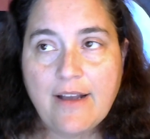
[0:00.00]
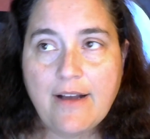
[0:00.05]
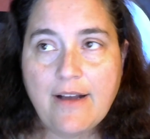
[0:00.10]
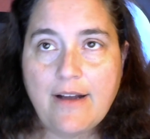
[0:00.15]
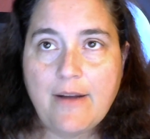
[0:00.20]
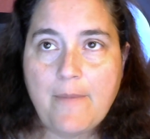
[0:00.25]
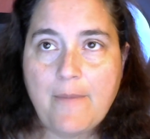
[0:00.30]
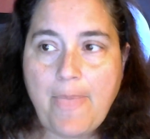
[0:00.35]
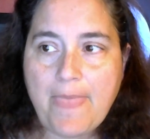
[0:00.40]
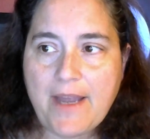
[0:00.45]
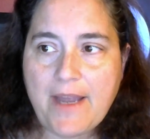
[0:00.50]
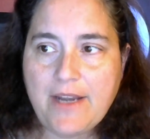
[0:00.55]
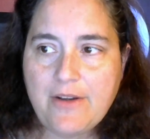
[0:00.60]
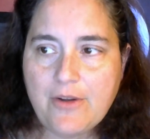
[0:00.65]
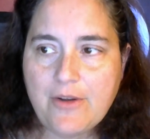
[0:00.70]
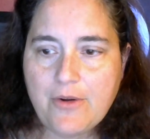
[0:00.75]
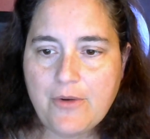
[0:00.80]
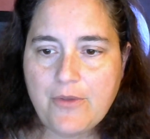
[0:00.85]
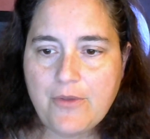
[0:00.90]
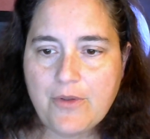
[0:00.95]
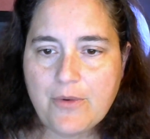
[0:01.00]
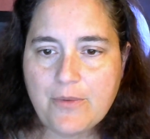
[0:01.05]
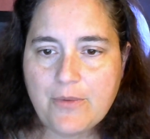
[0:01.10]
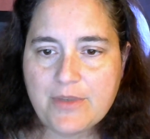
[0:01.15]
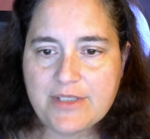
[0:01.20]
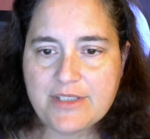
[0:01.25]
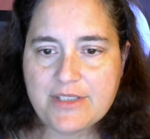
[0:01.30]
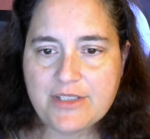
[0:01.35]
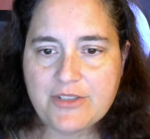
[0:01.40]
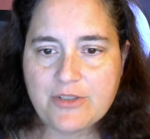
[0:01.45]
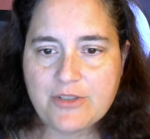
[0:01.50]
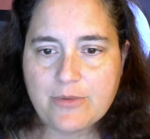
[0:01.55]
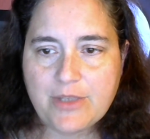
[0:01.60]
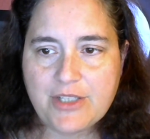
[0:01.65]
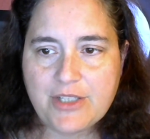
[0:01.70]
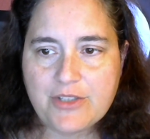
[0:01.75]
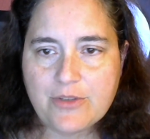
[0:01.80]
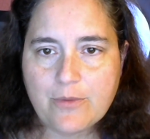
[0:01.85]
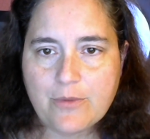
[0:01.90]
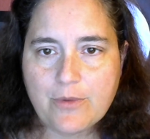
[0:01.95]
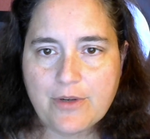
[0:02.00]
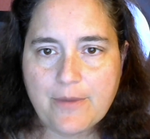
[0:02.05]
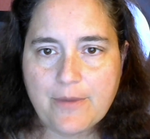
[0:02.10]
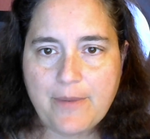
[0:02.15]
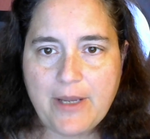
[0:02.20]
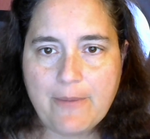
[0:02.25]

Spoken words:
I know there was a situation where